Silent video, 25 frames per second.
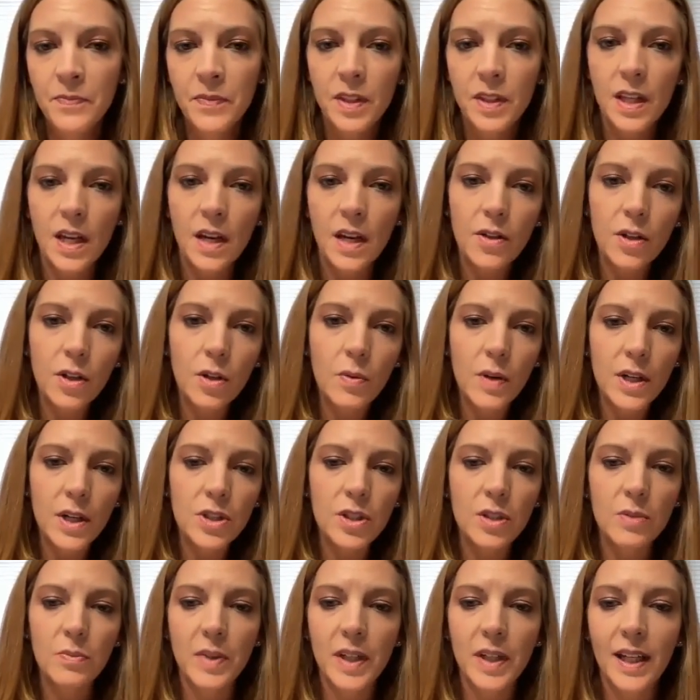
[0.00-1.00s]
The other
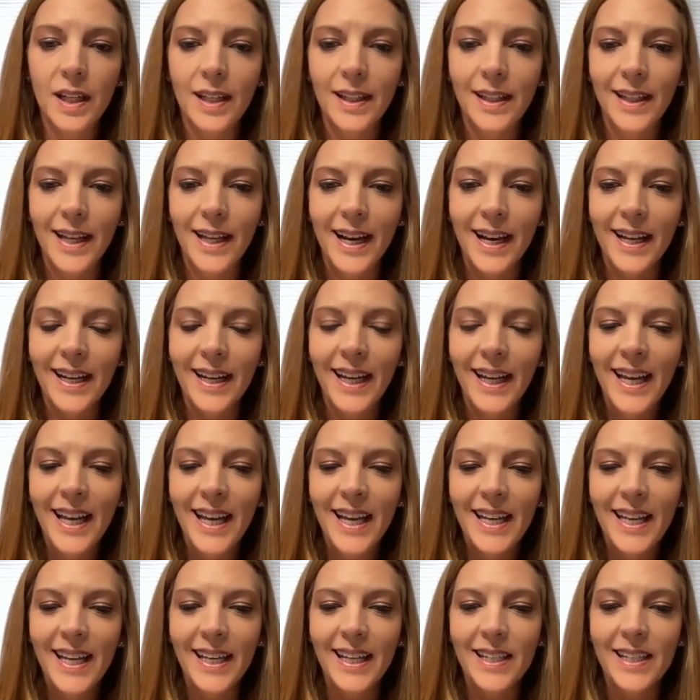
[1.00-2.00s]
question we get a lot
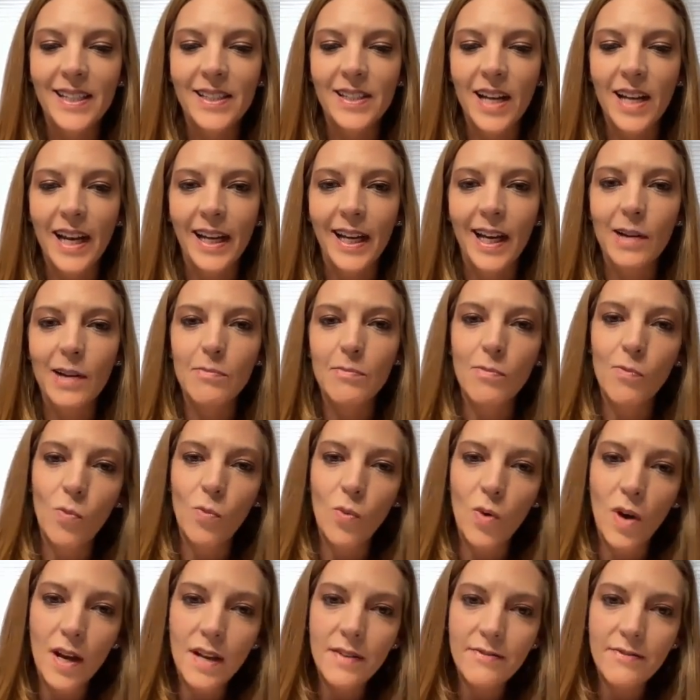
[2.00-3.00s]
is, I got
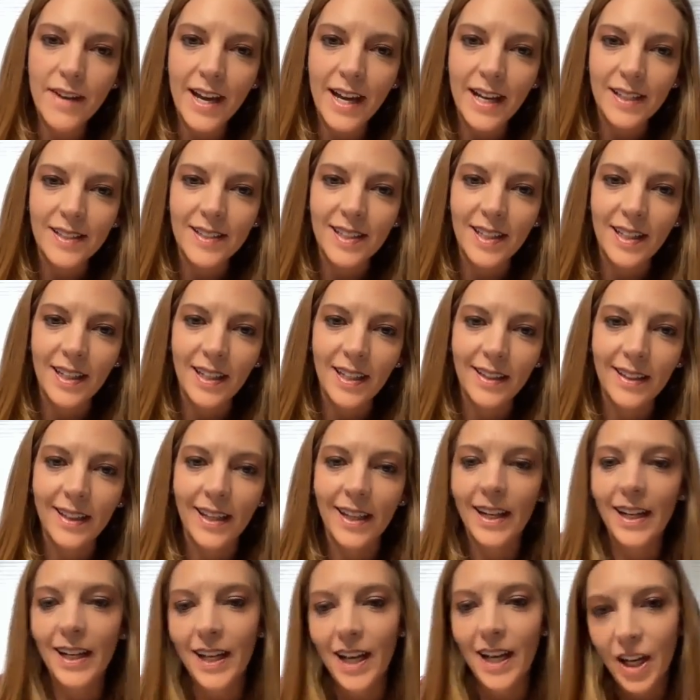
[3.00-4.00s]
one vaccine,
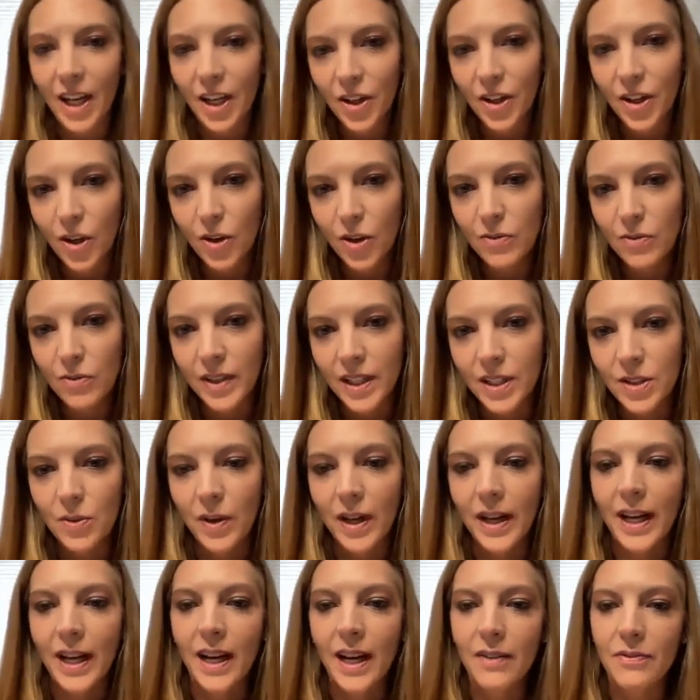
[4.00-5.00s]
then I got COVID. Do
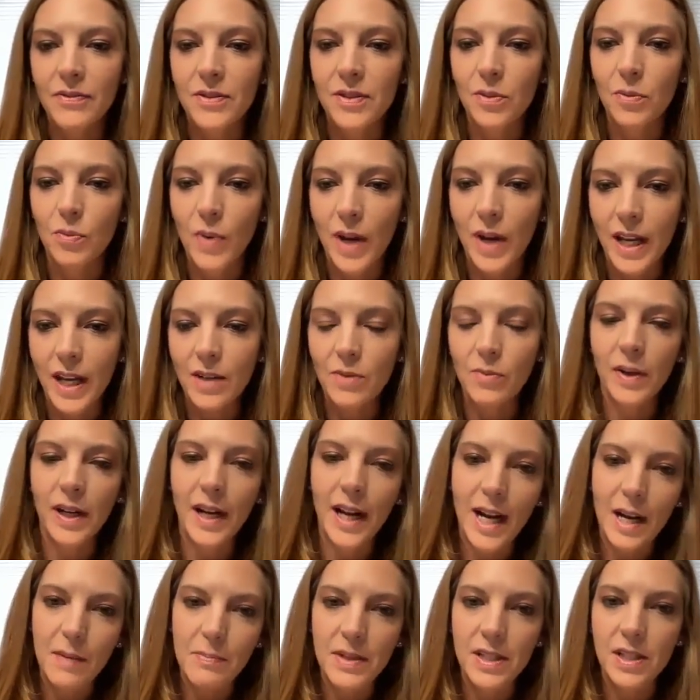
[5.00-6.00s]
I have to wait? What
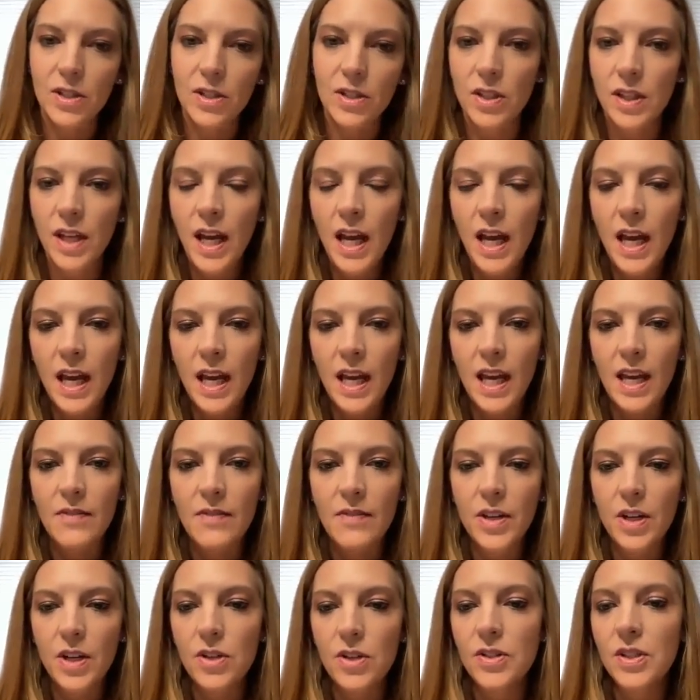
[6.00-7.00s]
happens
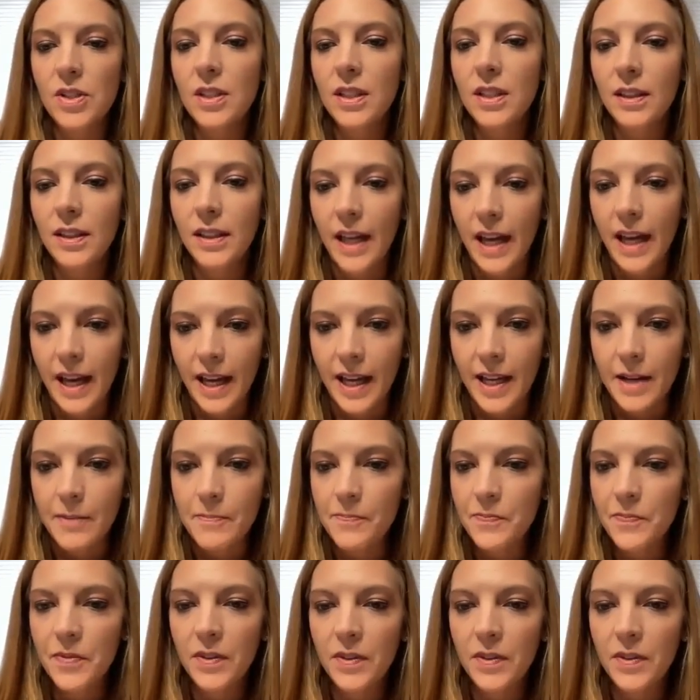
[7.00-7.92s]
if there's a delay?